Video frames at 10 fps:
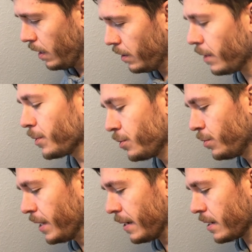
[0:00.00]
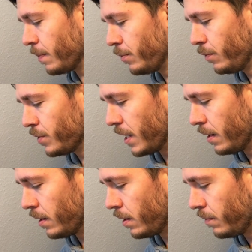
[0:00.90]
Uh, now we do the escape moves
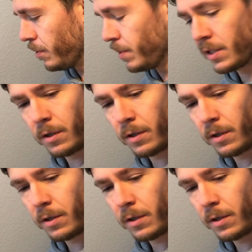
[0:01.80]
and uh, VP